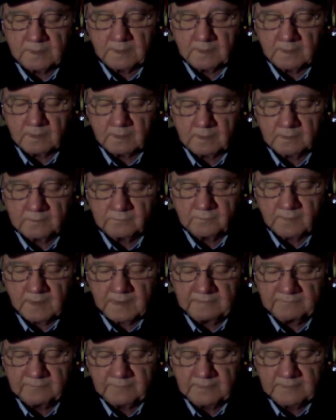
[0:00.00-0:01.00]
oh Hard
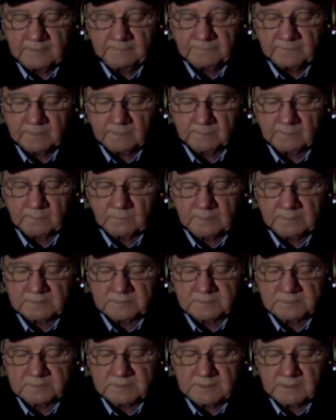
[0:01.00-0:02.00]
Drive, number one,
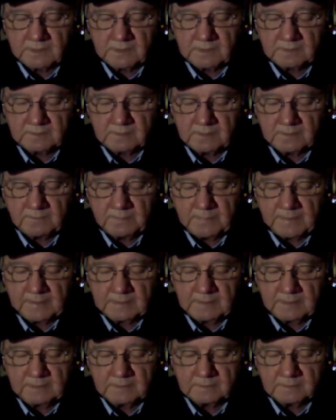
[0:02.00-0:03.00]
CRT
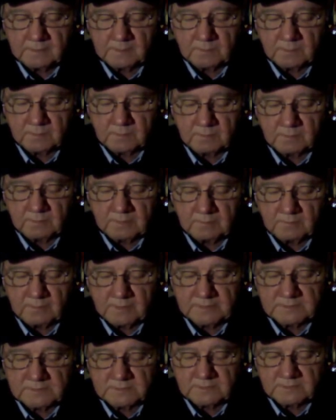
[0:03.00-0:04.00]
Becky, and number three,
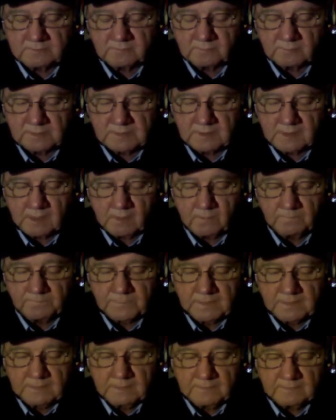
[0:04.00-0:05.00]
Wrestling Reno.
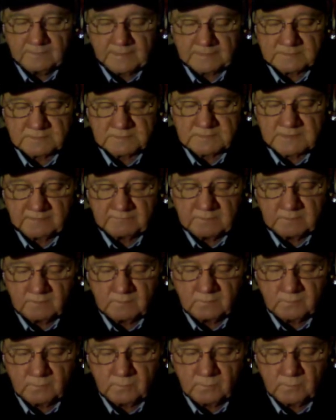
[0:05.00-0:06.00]
That's
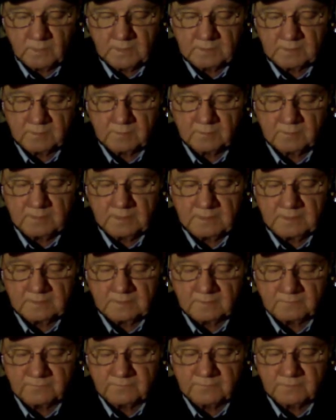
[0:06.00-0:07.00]
7213
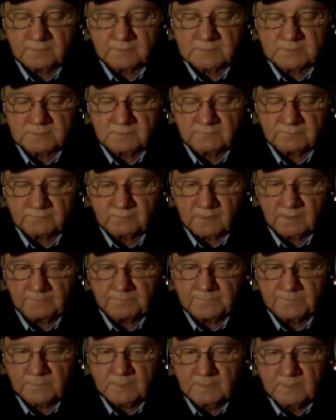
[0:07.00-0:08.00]
and the first from
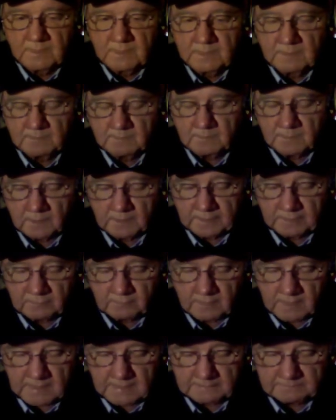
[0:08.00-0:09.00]
Mardi
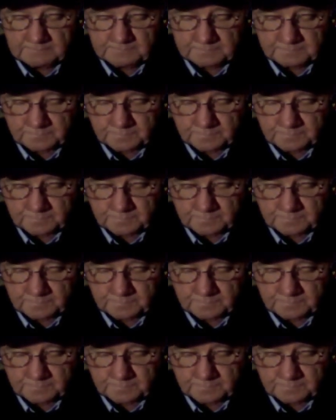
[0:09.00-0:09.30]
Gras.